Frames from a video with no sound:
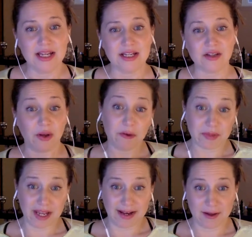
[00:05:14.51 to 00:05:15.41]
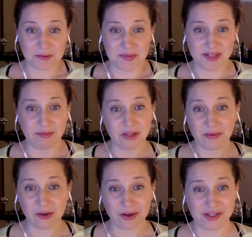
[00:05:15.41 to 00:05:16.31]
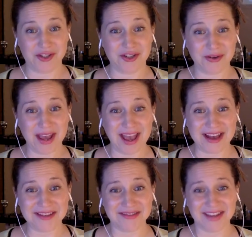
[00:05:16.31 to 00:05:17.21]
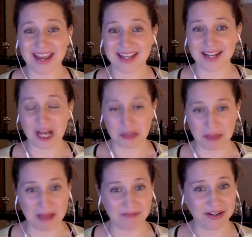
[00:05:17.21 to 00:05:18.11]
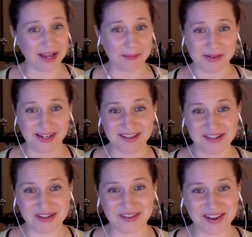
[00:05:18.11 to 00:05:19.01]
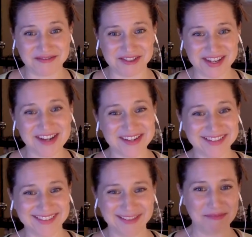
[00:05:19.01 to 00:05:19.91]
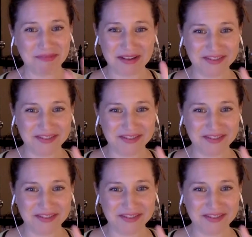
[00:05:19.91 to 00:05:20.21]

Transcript: So I hope that helps. Let me know what questions you have, and I'm very happy to continue the conversation. Bye